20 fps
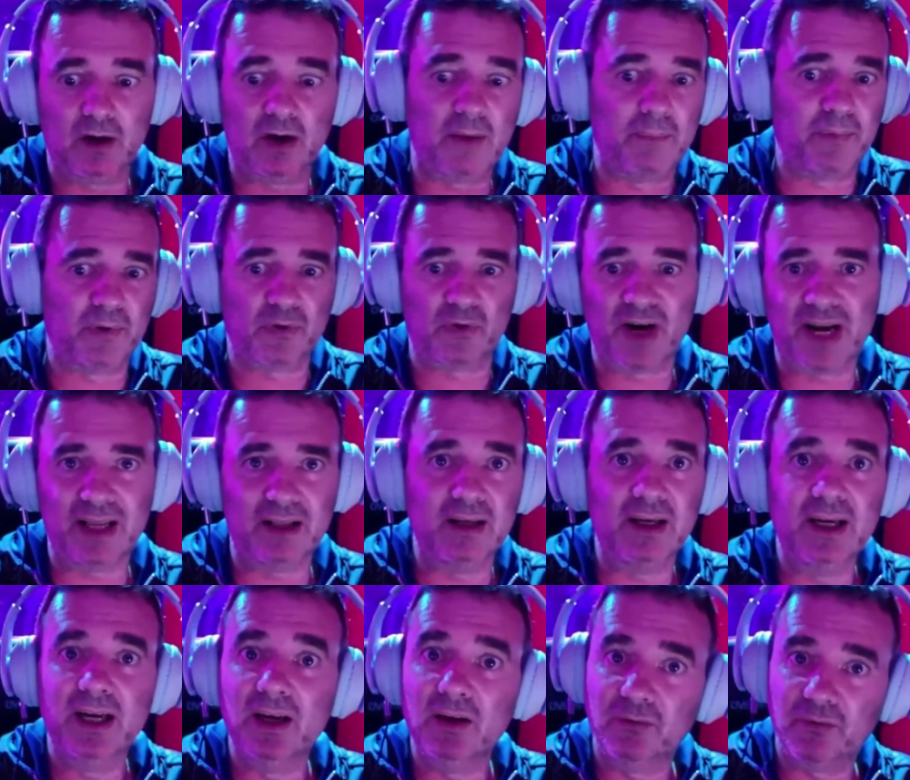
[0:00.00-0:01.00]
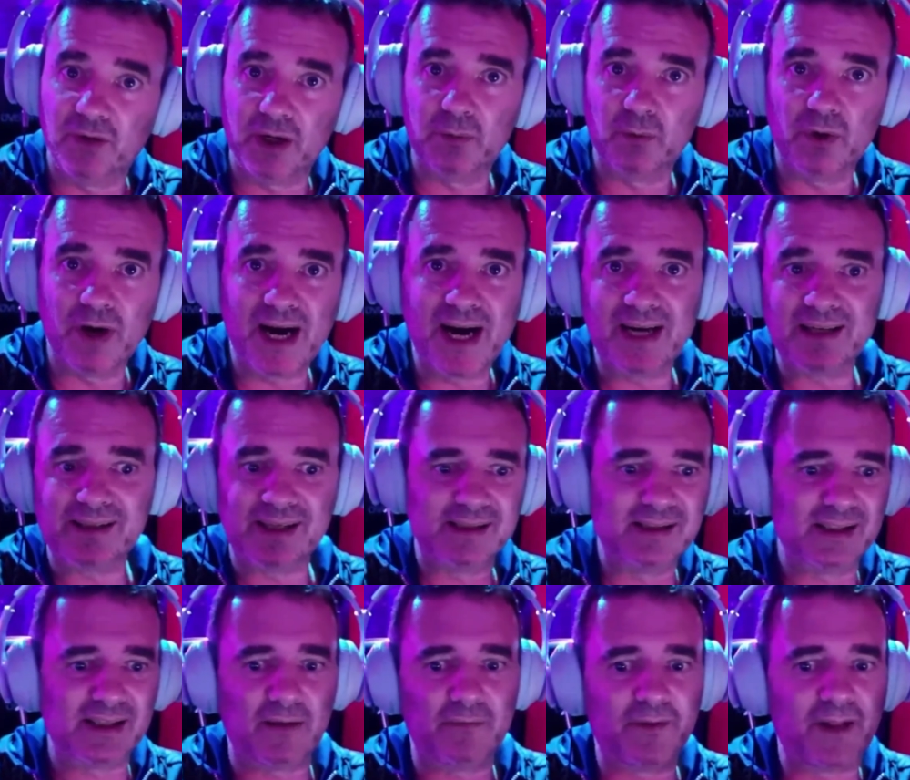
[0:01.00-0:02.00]
or upgrade firmwares and
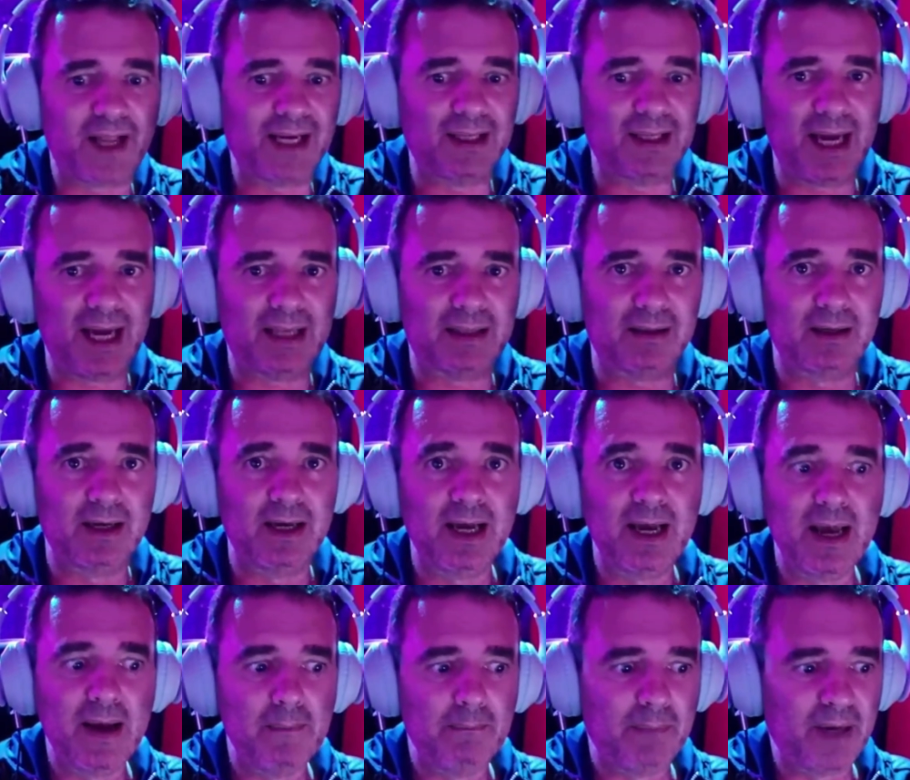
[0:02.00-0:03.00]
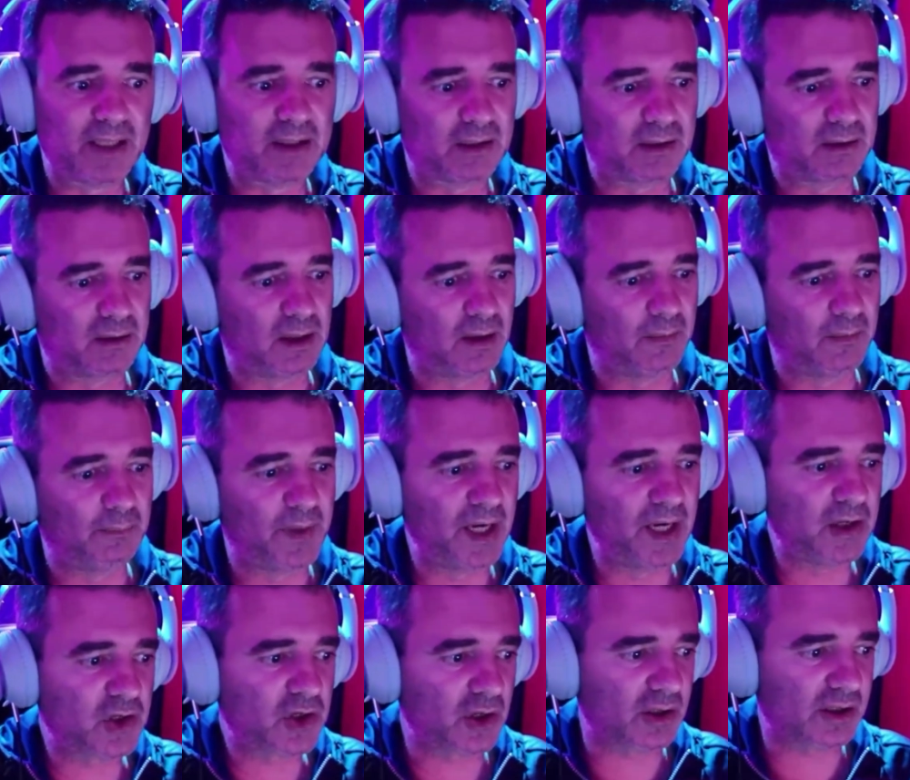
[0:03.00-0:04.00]
stuff like that. But the
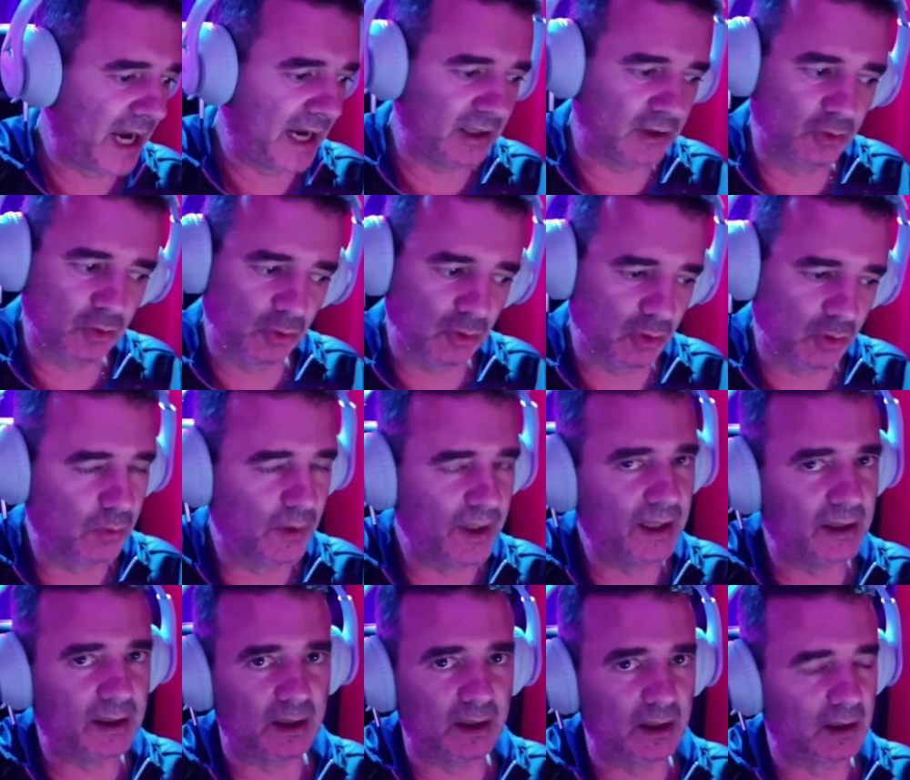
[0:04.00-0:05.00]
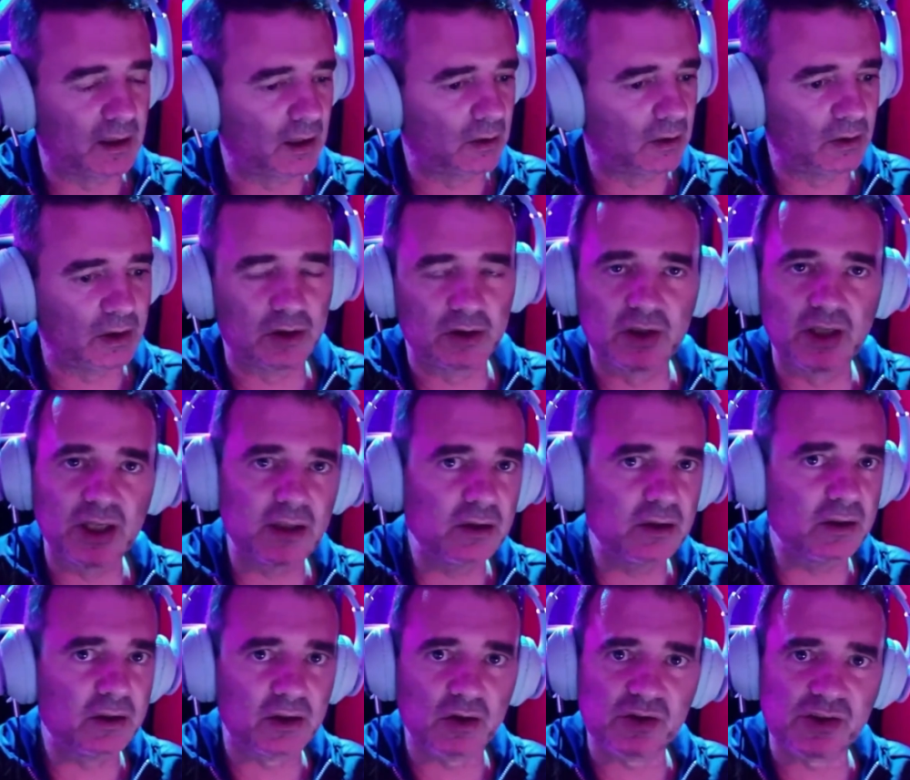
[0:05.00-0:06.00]
pictures I took with the, the
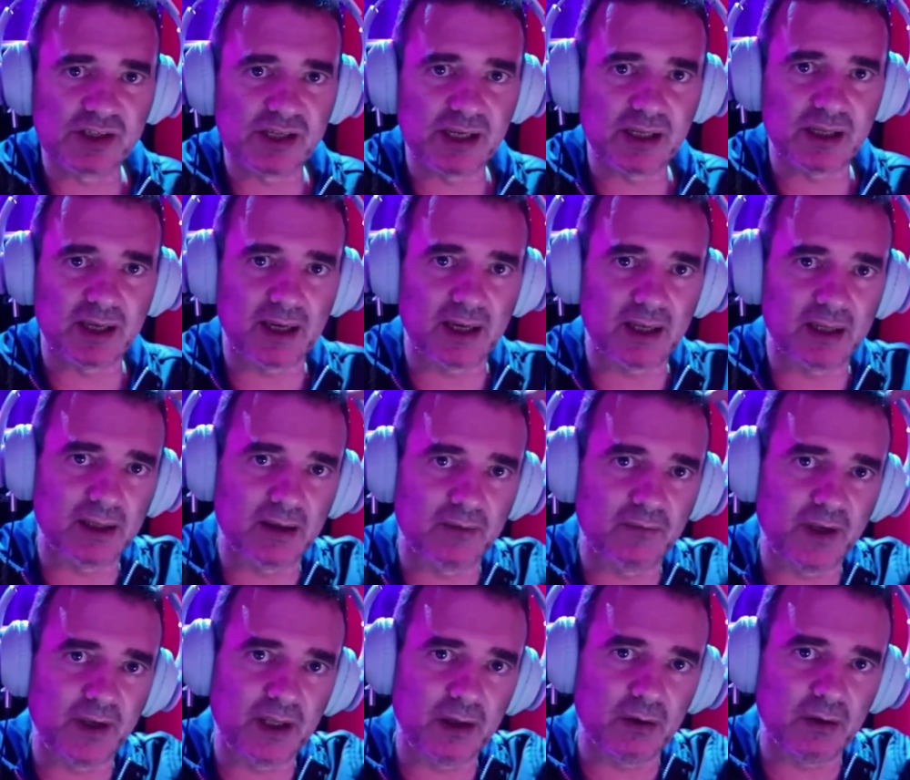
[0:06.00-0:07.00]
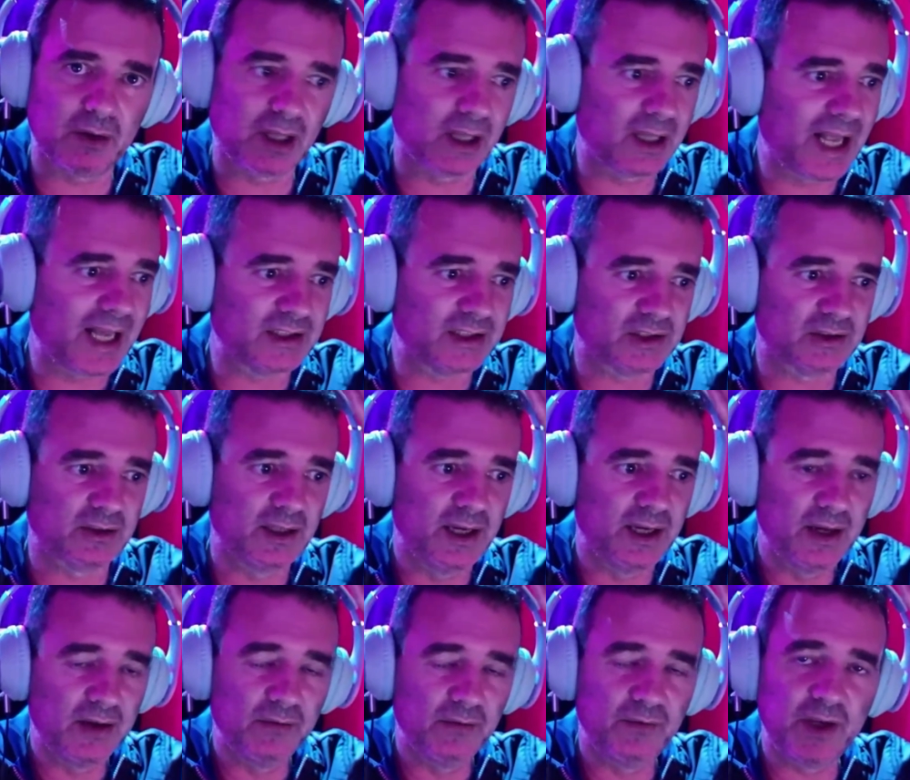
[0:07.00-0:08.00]
didn't you see the, the video, the last
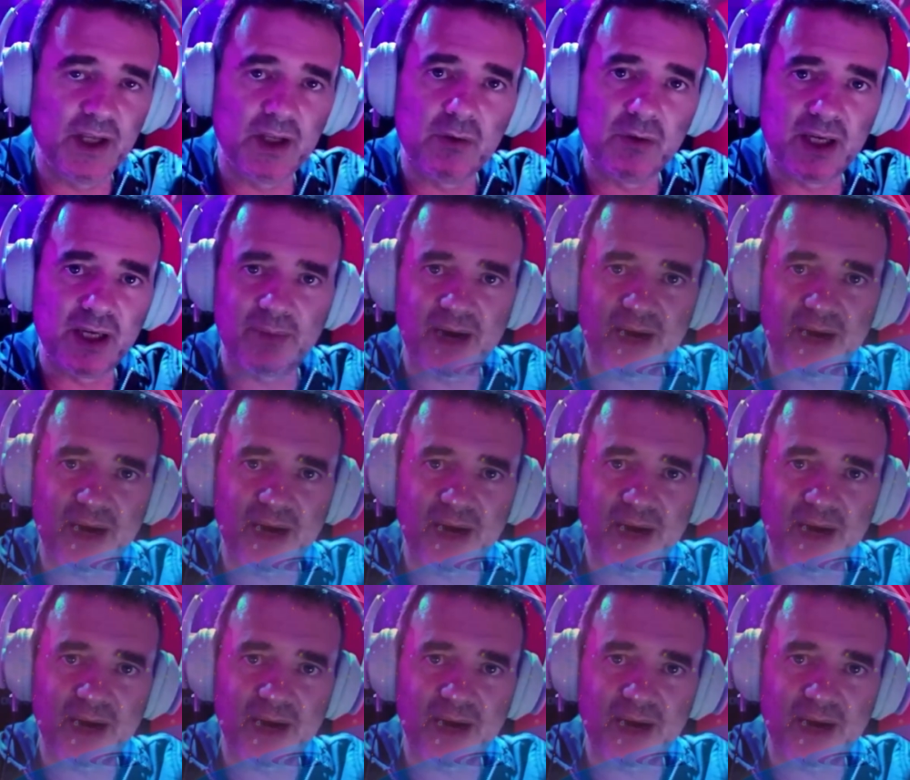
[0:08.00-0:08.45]
video in